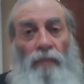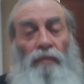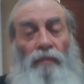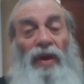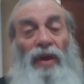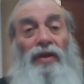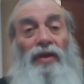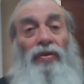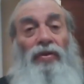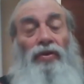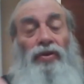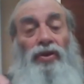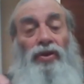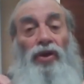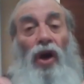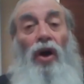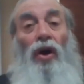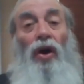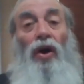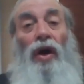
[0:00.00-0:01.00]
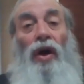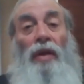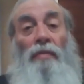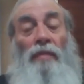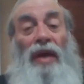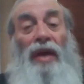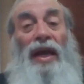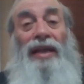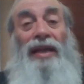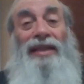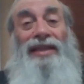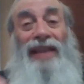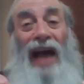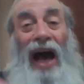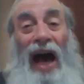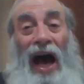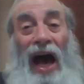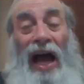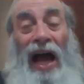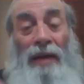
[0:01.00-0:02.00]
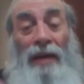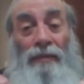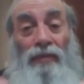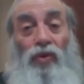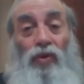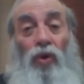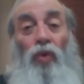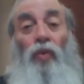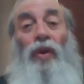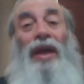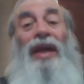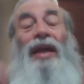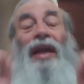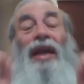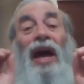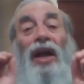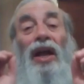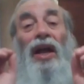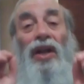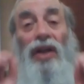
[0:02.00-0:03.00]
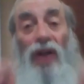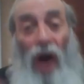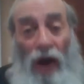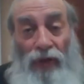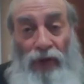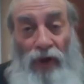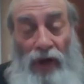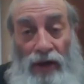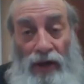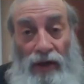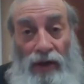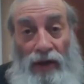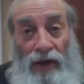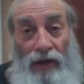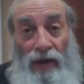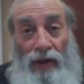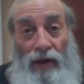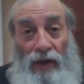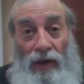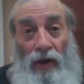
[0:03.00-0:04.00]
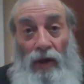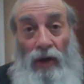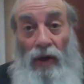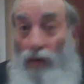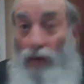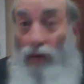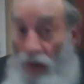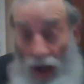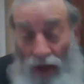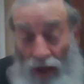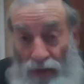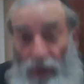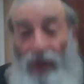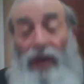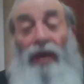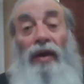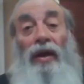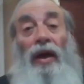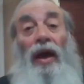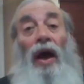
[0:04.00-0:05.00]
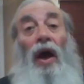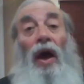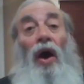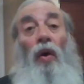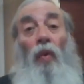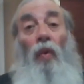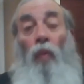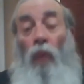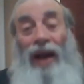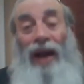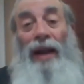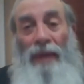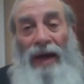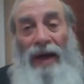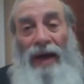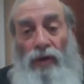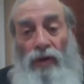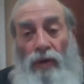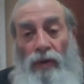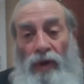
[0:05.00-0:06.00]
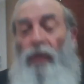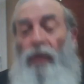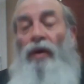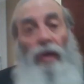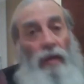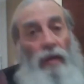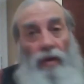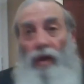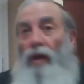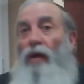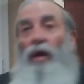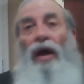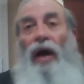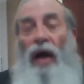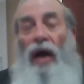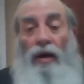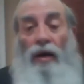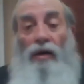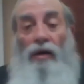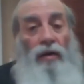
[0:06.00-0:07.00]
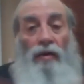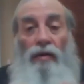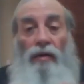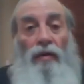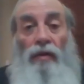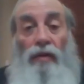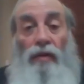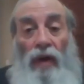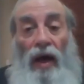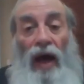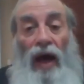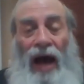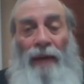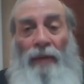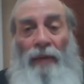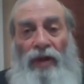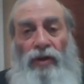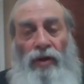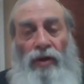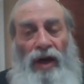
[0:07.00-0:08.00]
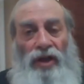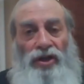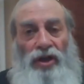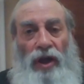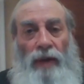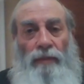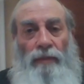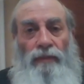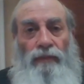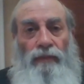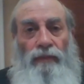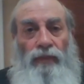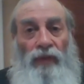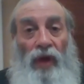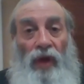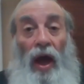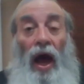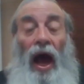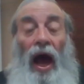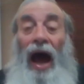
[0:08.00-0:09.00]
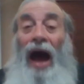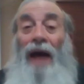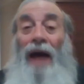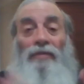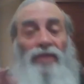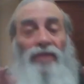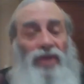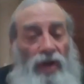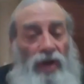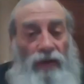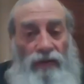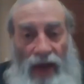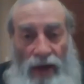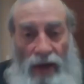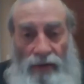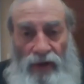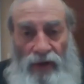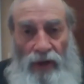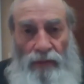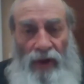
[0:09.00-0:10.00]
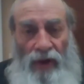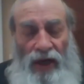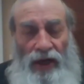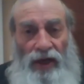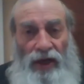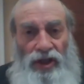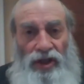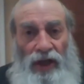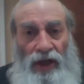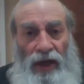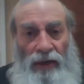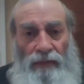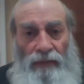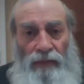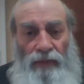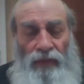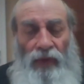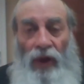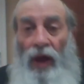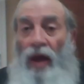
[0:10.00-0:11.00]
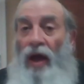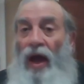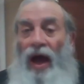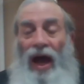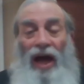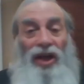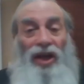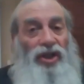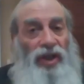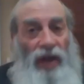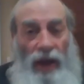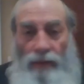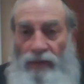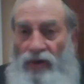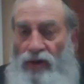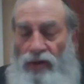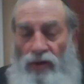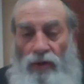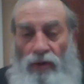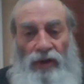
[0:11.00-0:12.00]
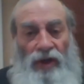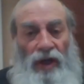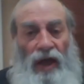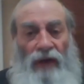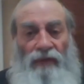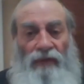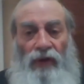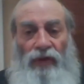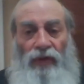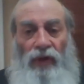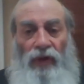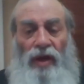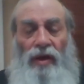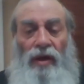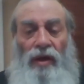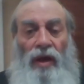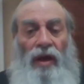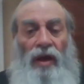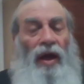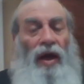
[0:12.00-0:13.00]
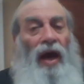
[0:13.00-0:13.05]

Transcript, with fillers: Bitochain means I'm doing nothing. Nothing. What am I doing? I'm under Hashem. I'm surrounded by Hashem. Hashem is doing everything.